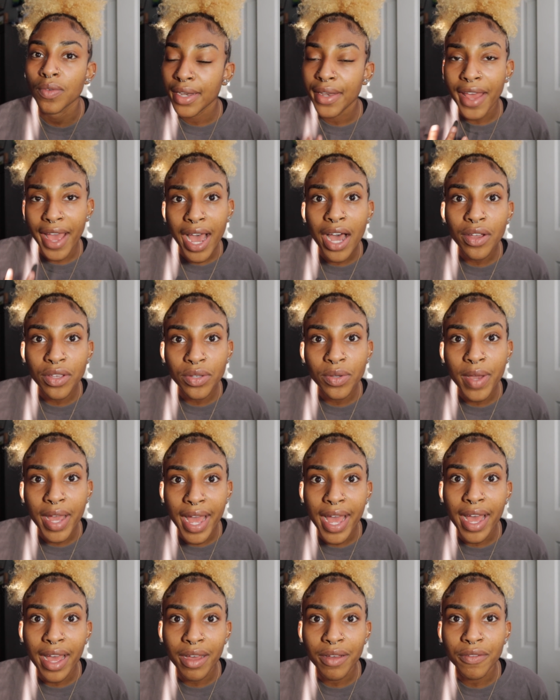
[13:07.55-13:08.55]
now you
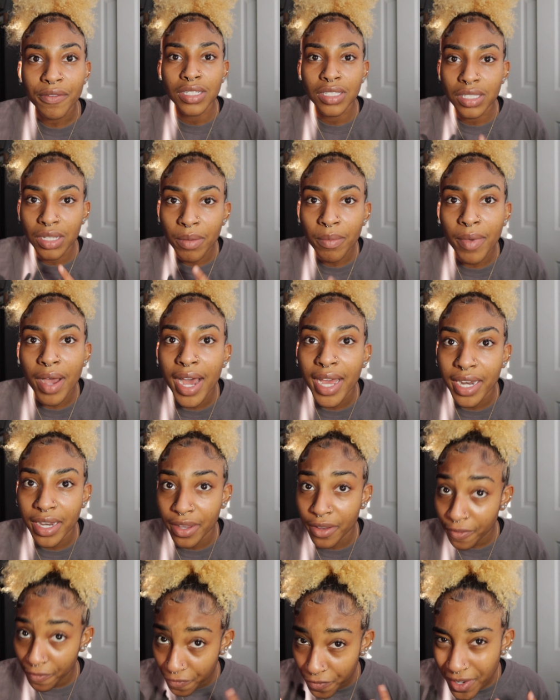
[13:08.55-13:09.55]
have
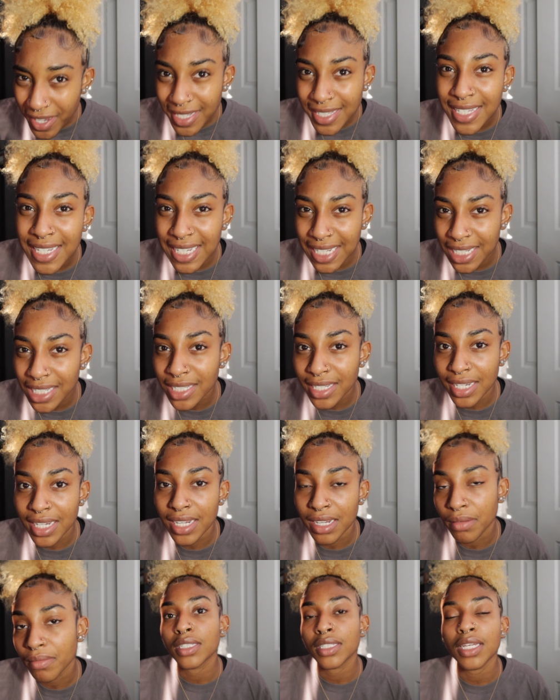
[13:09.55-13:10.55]
somebody
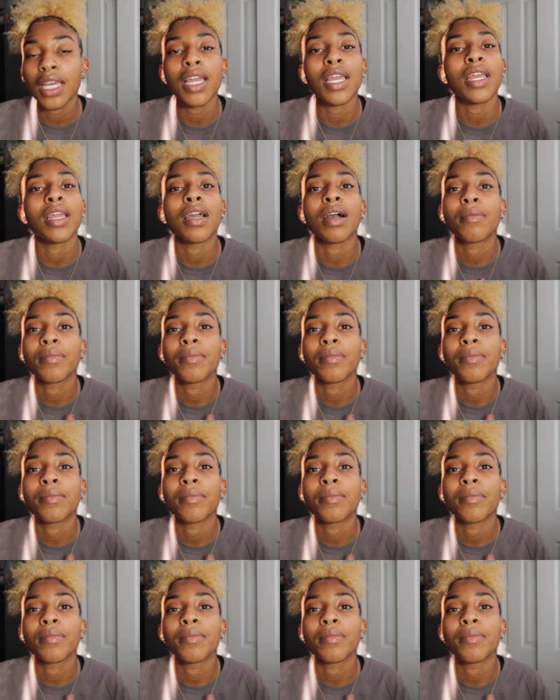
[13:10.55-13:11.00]
physically saying,